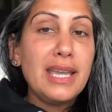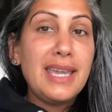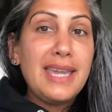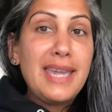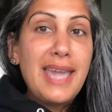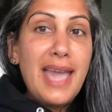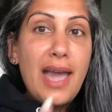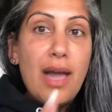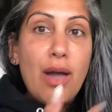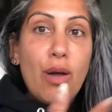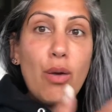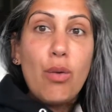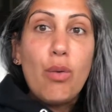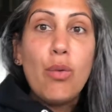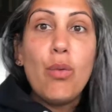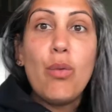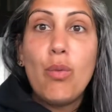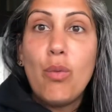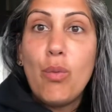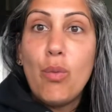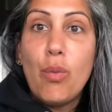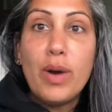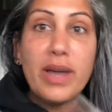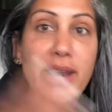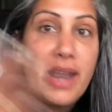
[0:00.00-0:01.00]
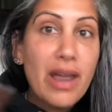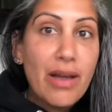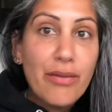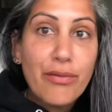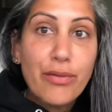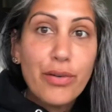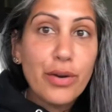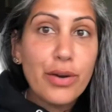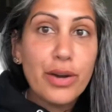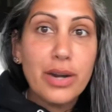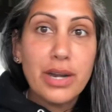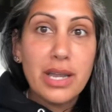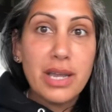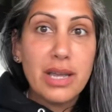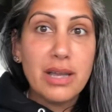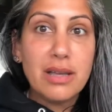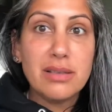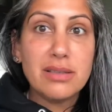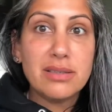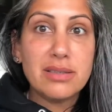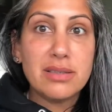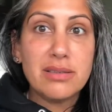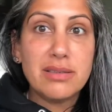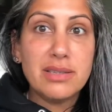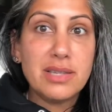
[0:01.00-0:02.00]
get whatever it
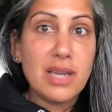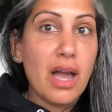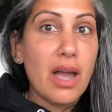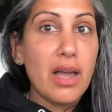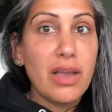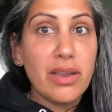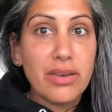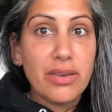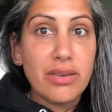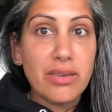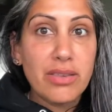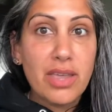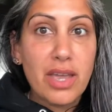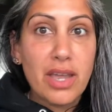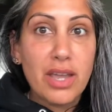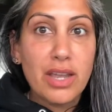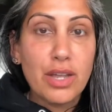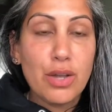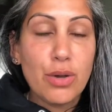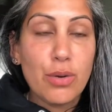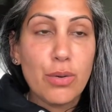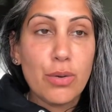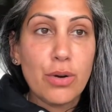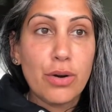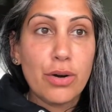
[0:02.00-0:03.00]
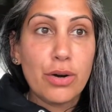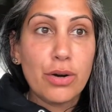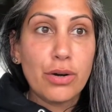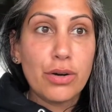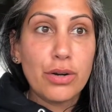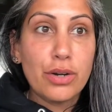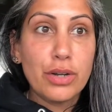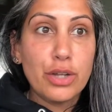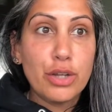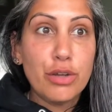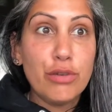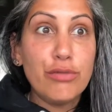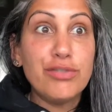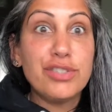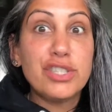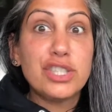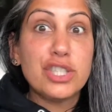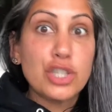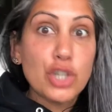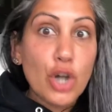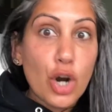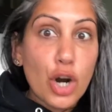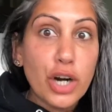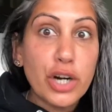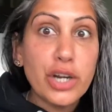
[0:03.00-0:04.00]
is done that you've
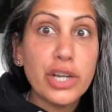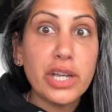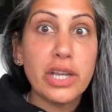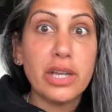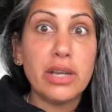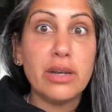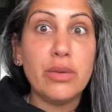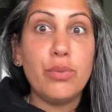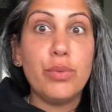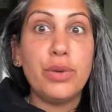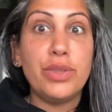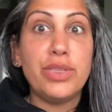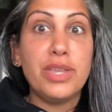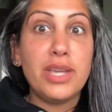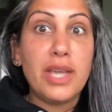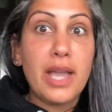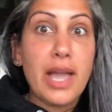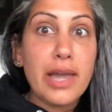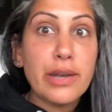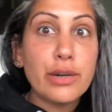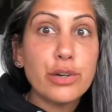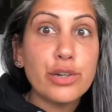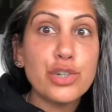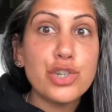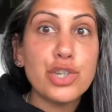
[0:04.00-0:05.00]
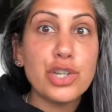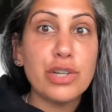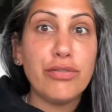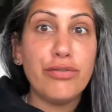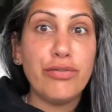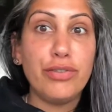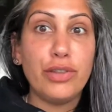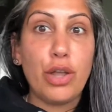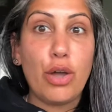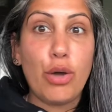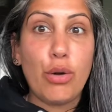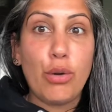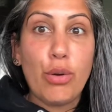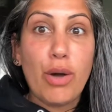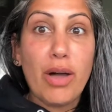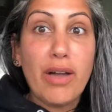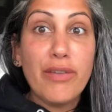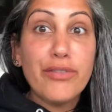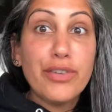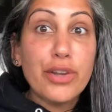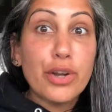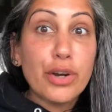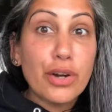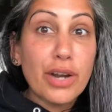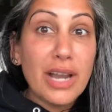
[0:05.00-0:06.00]
started with the energy flow of
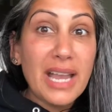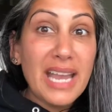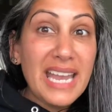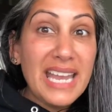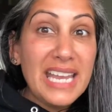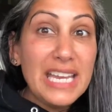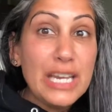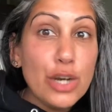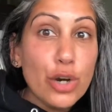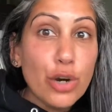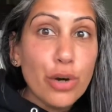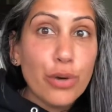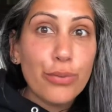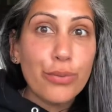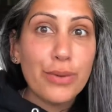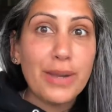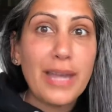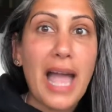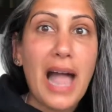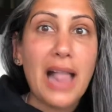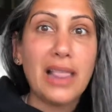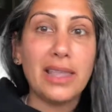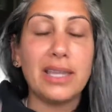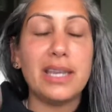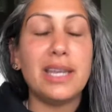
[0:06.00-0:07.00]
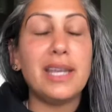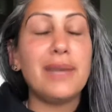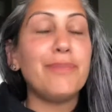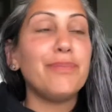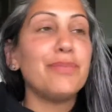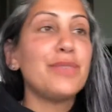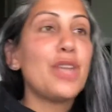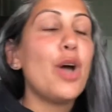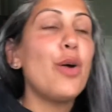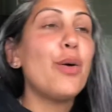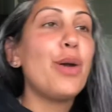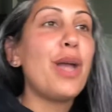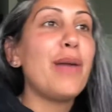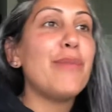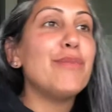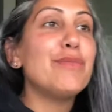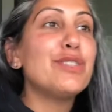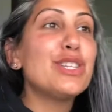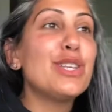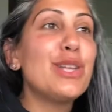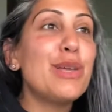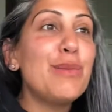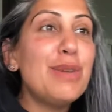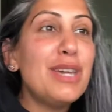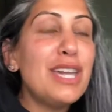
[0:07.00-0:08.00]
your inner reality. Okay,
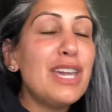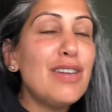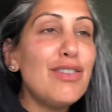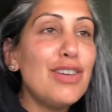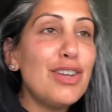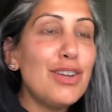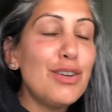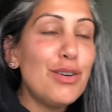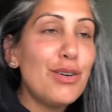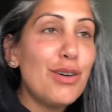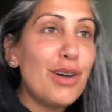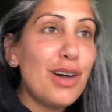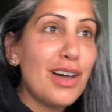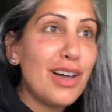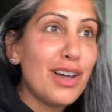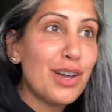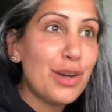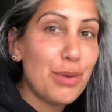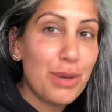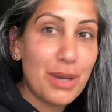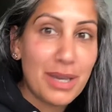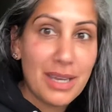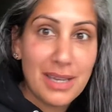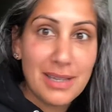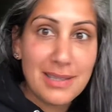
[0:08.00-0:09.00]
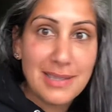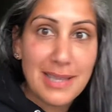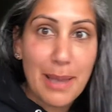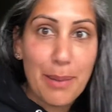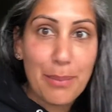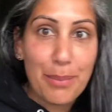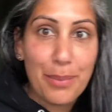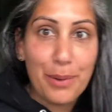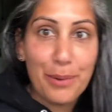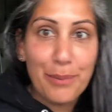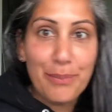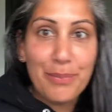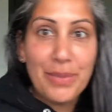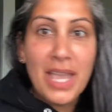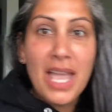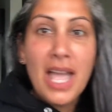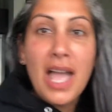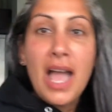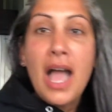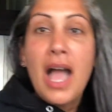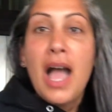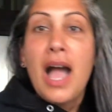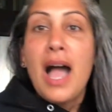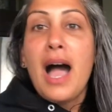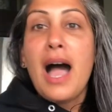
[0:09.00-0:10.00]
so let me give you a quick example.
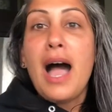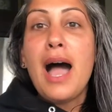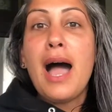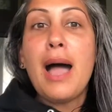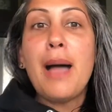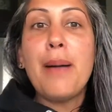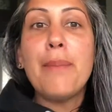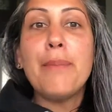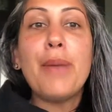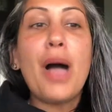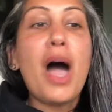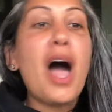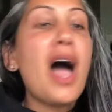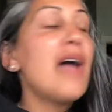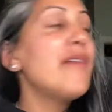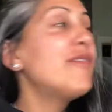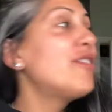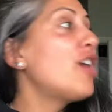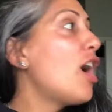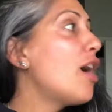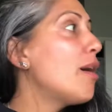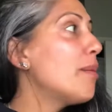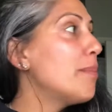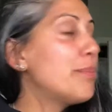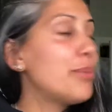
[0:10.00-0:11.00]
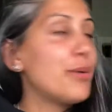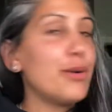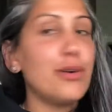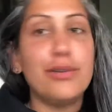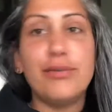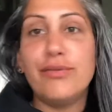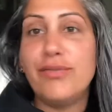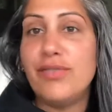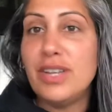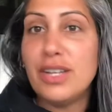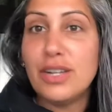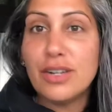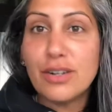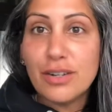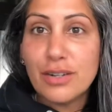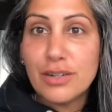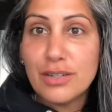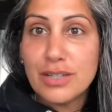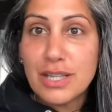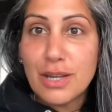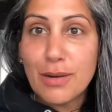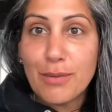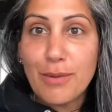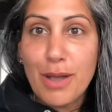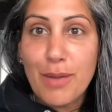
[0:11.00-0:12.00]
I've got bird
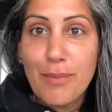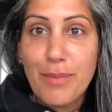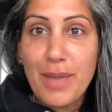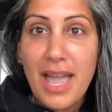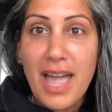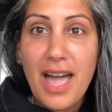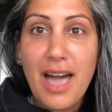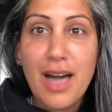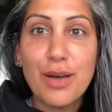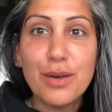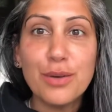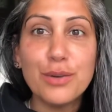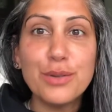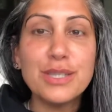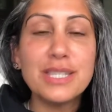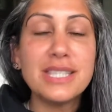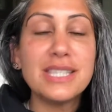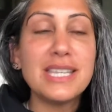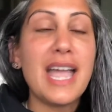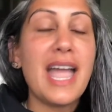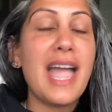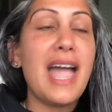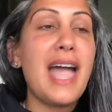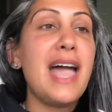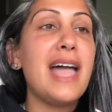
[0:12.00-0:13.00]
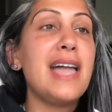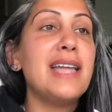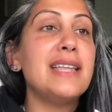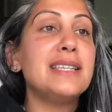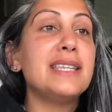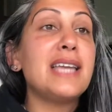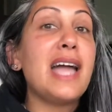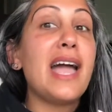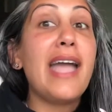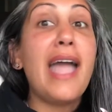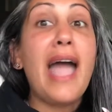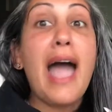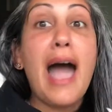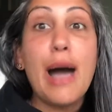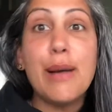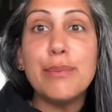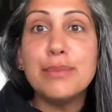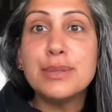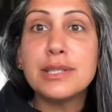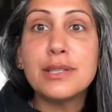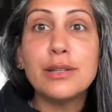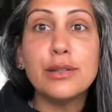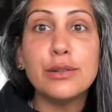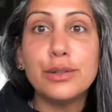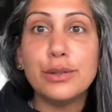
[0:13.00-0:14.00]
feeders around my house and I
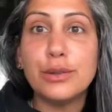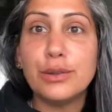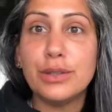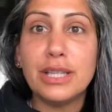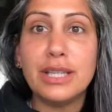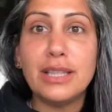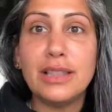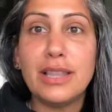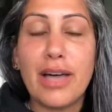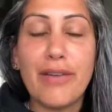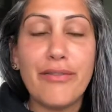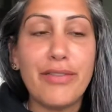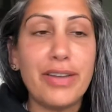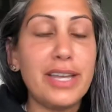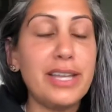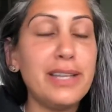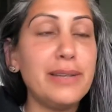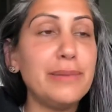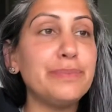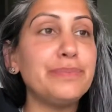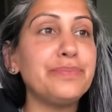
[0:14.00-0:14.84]
absolutely love it.